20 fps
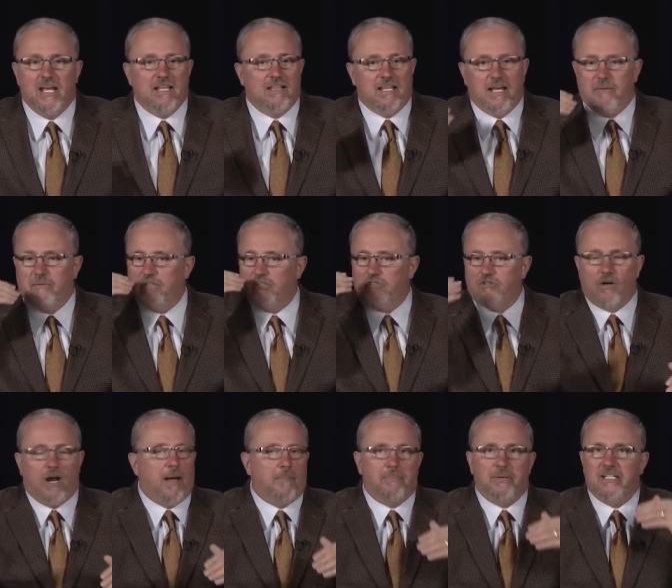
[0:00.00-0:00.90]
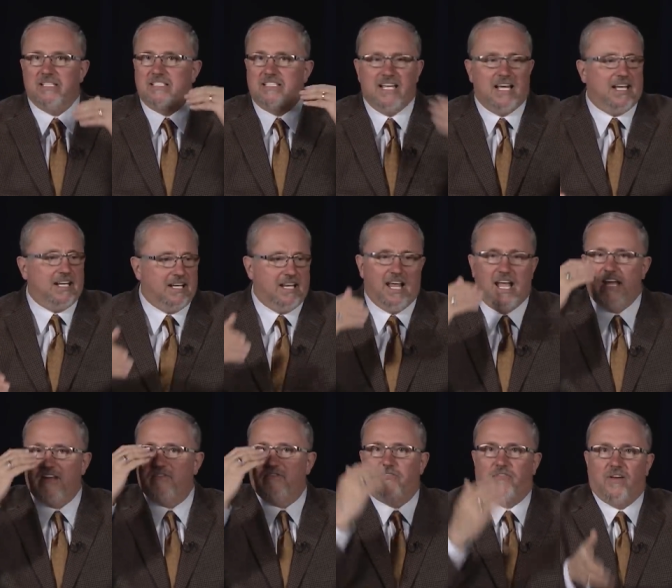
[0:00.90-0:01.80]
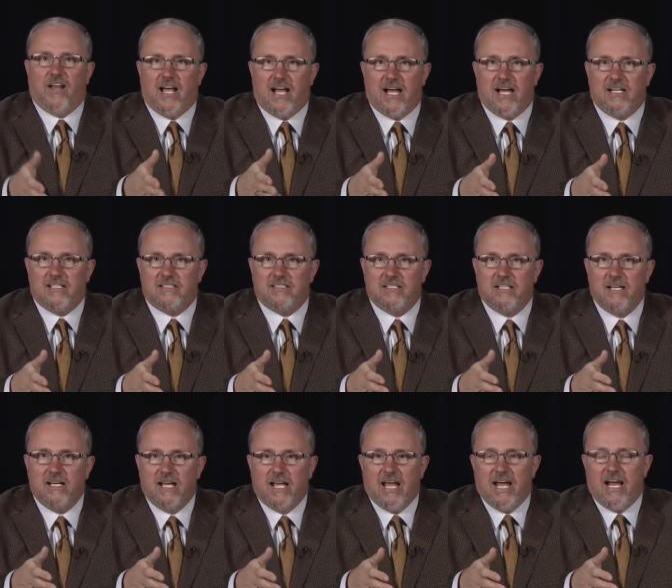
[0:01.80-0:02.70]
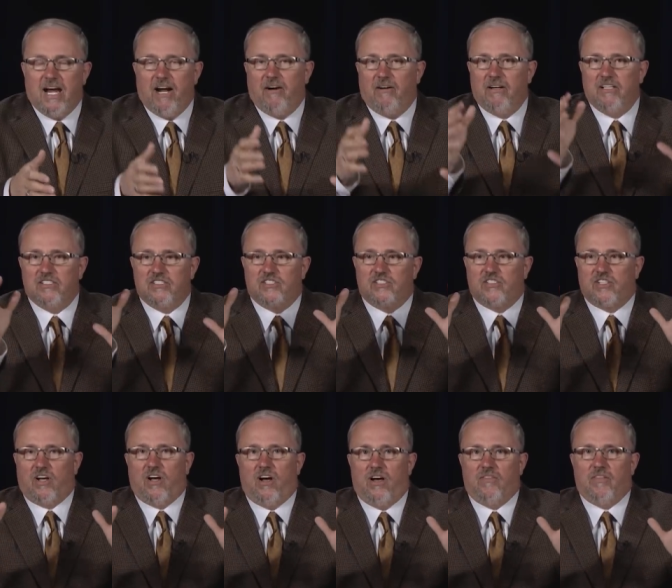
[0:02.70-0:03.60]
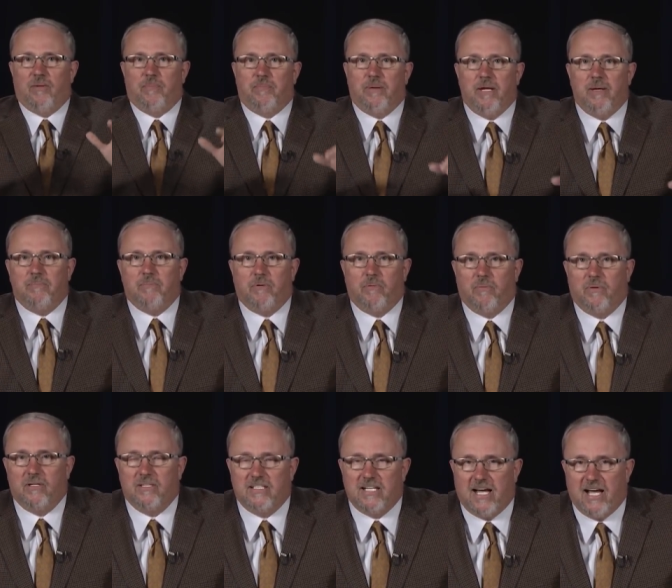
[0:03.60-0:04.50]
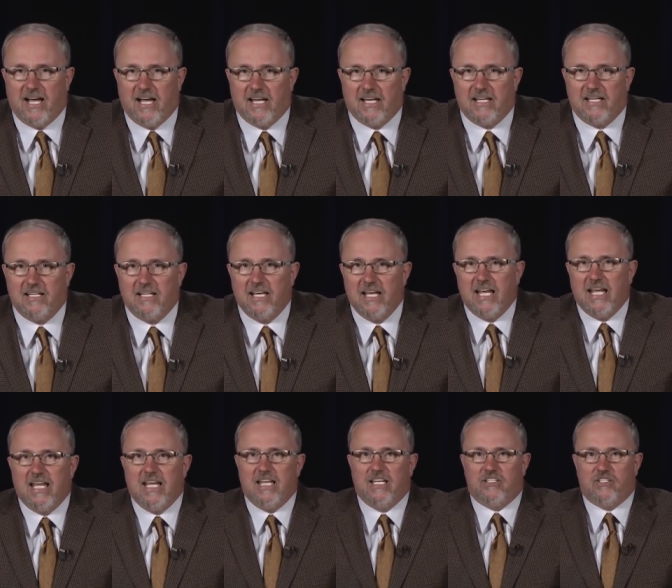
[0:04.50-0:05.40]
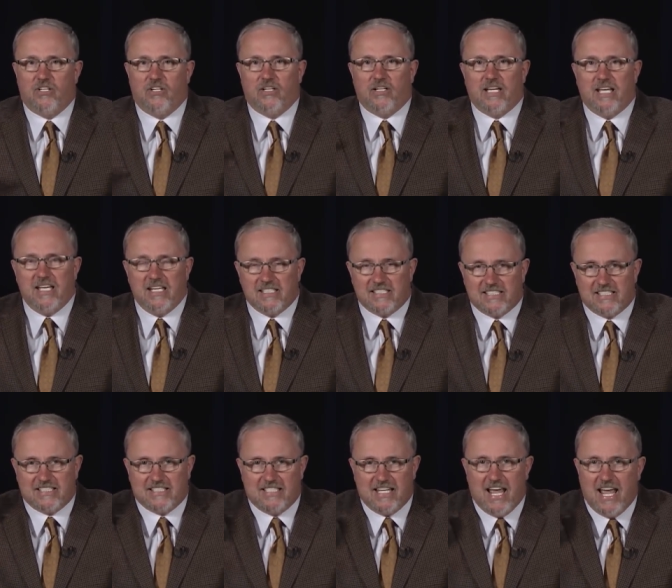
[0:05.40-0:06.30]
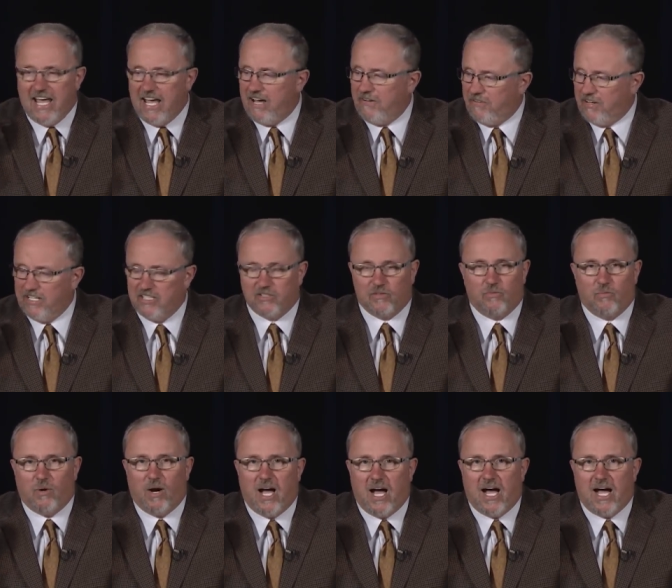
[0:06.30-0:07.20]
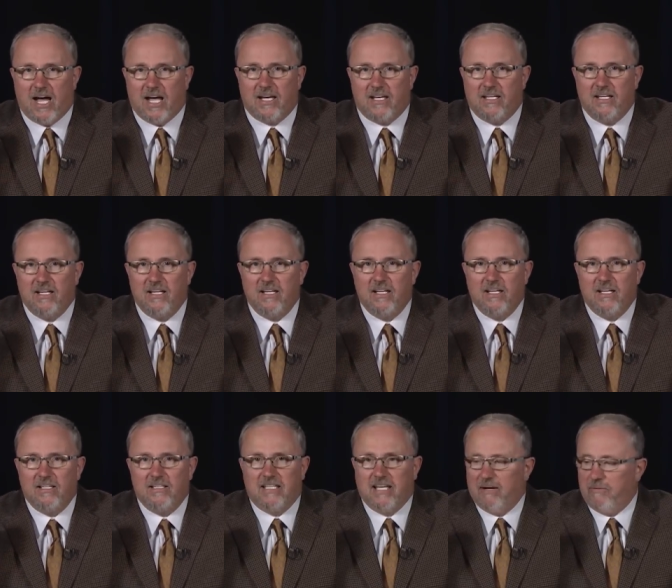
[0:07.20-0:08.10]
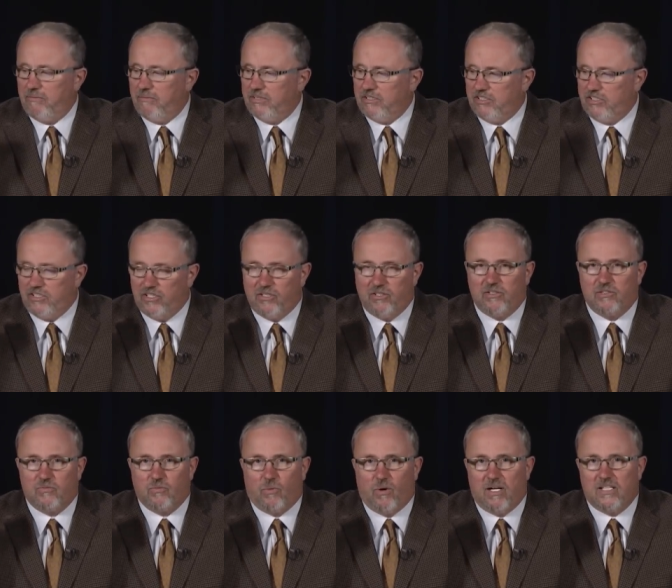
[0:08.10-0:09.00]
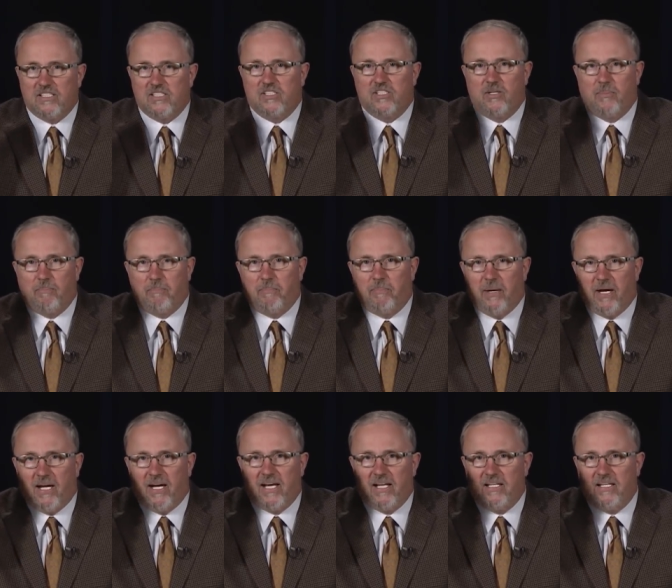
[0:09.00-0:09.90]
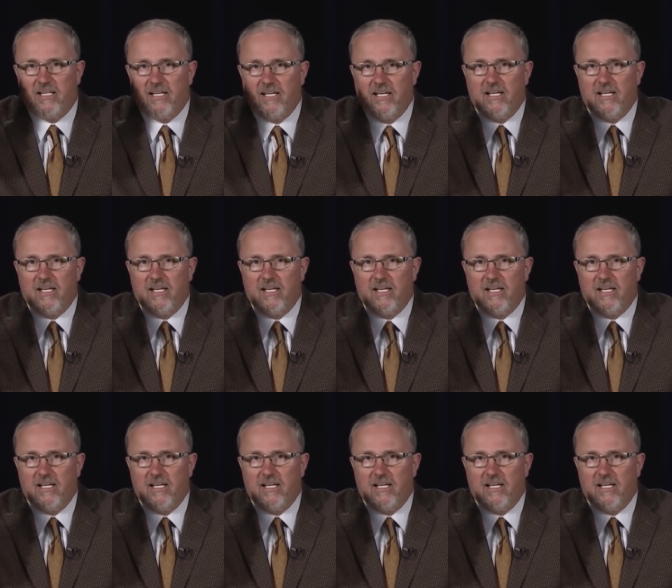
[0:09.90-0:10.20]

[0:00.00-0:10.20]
They were dropping dead like flies. Aaron saw the people were dying. He took his staff, his rod that was used once to bud